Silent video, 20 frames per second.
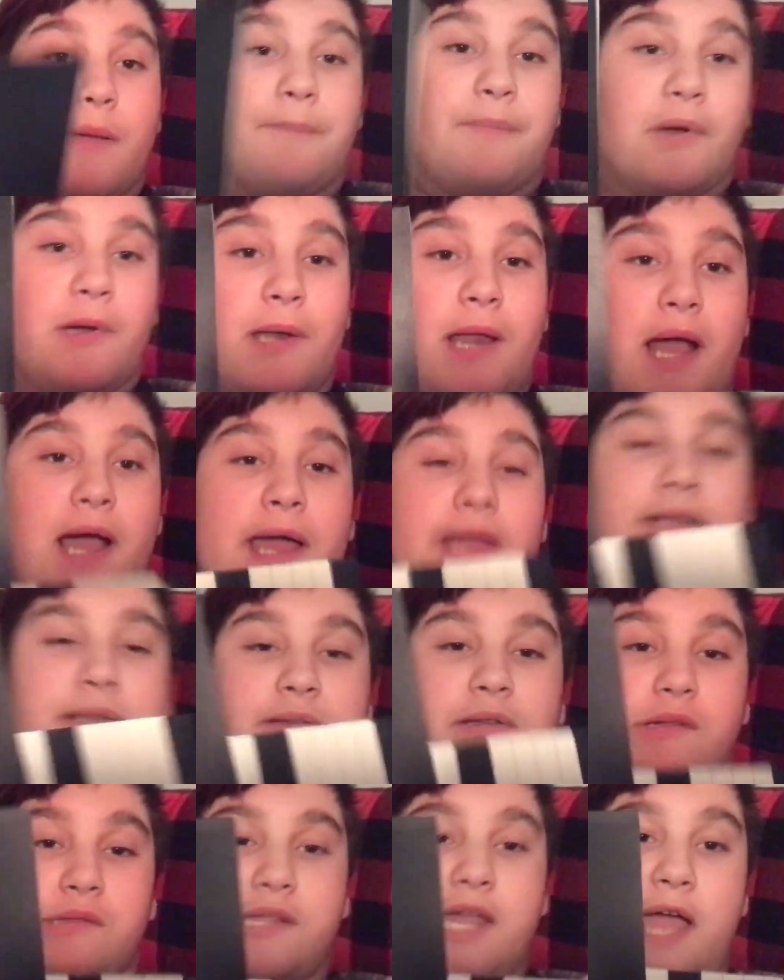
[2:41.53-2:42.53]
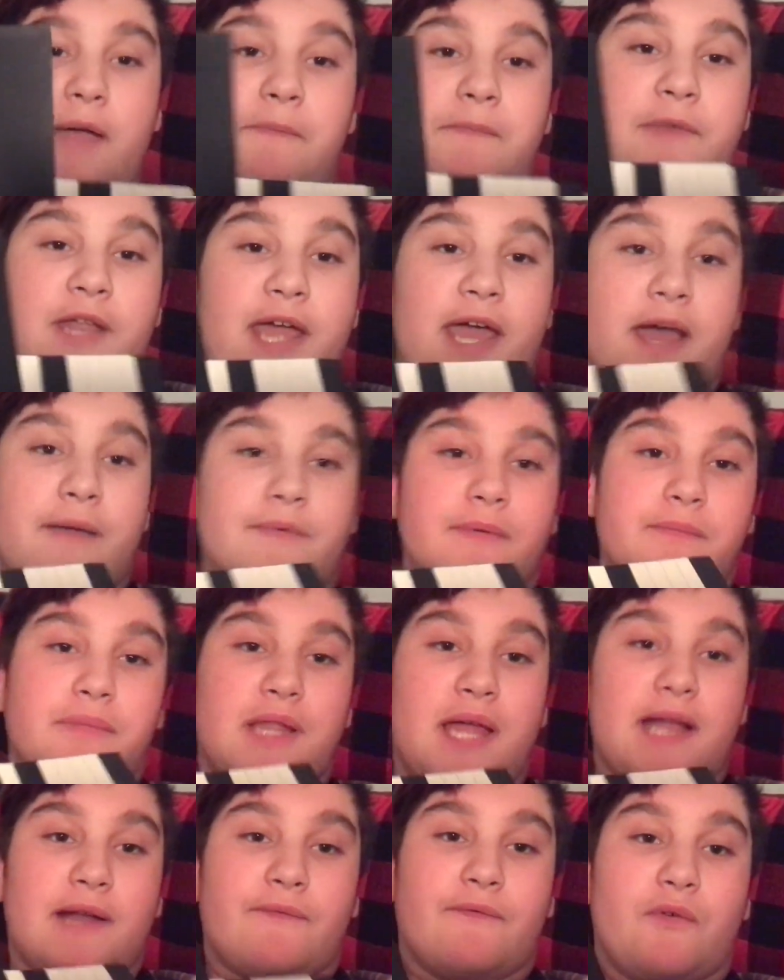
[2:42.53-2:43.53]
But I just happen to have a
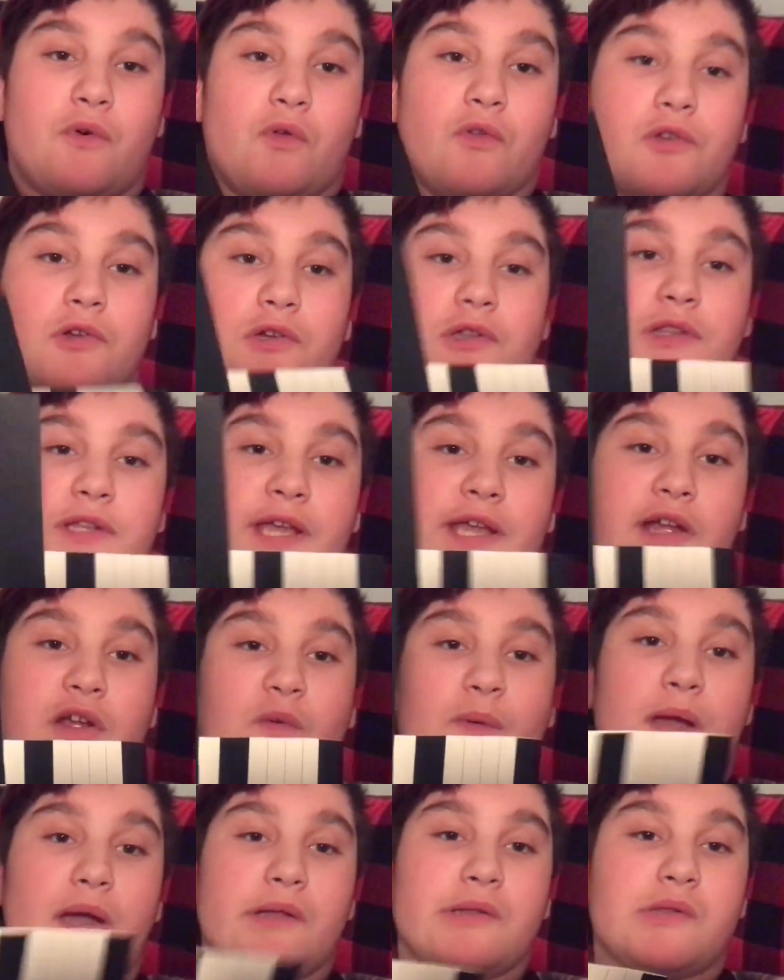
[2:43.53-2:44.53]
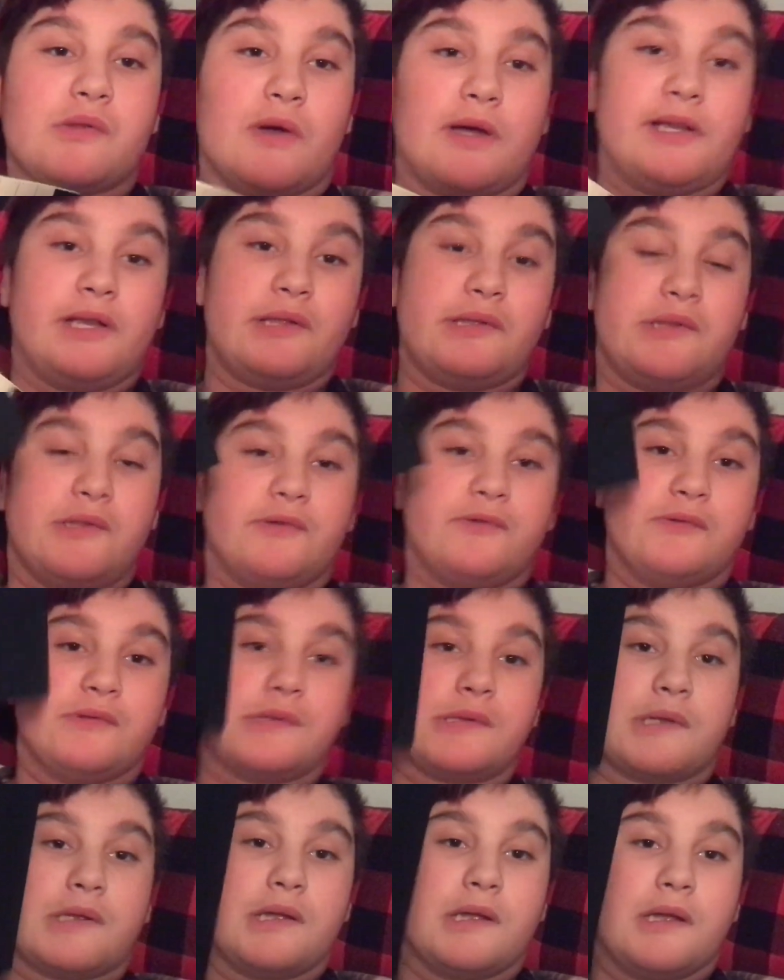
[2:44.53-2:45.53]
black folder laying around, so I just
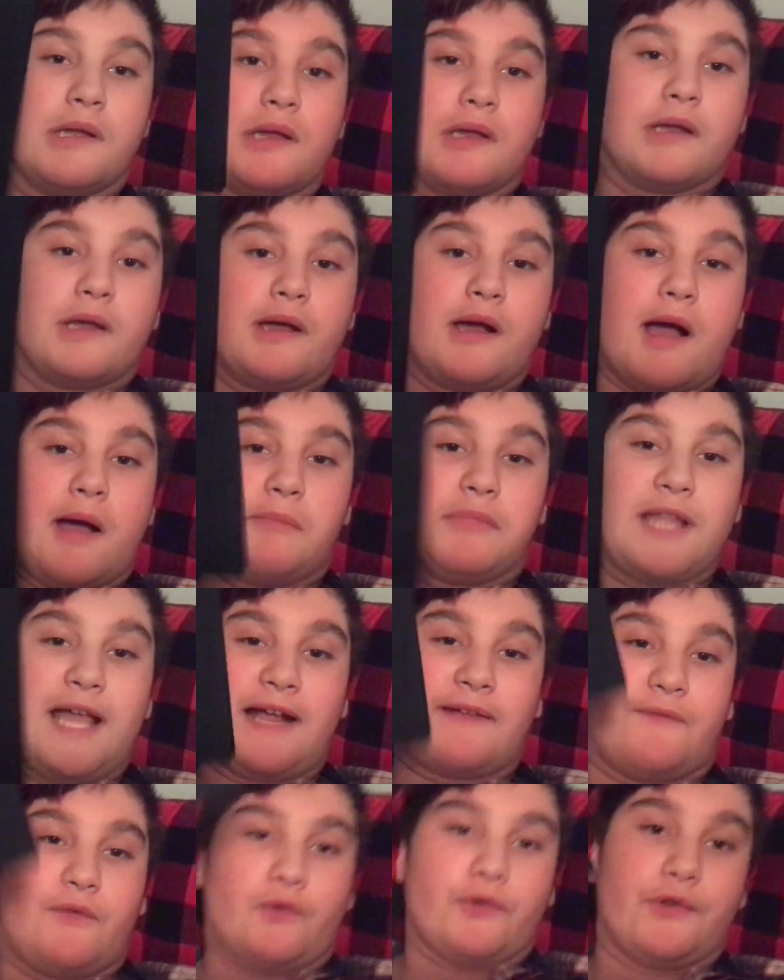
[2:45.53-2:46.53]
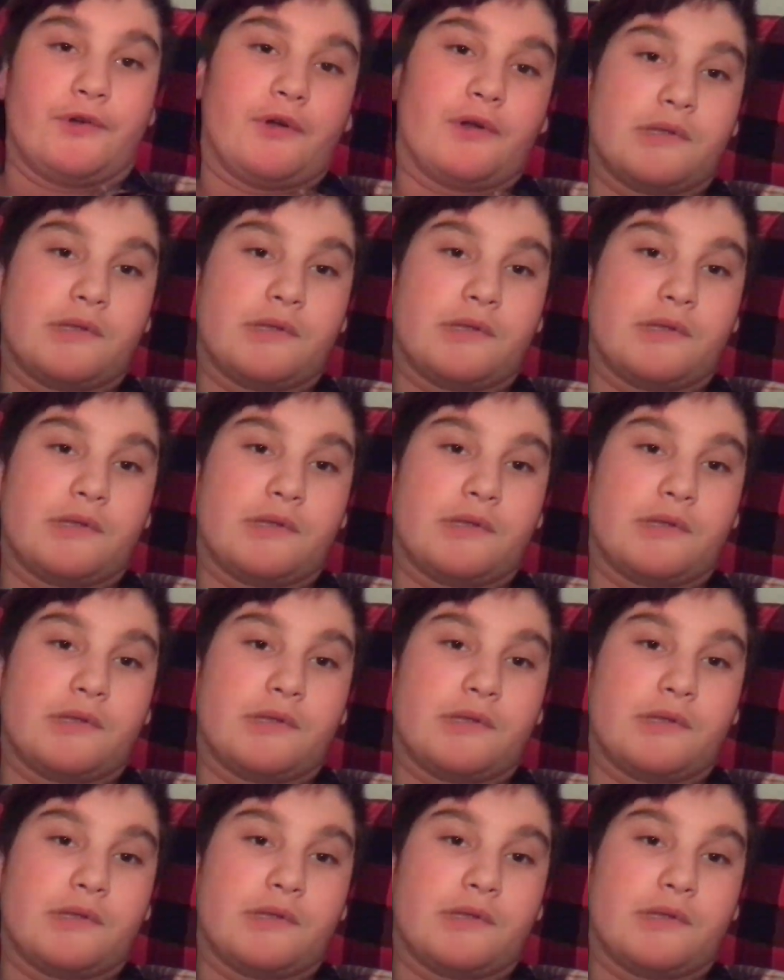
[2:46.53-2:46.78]
used a black folder.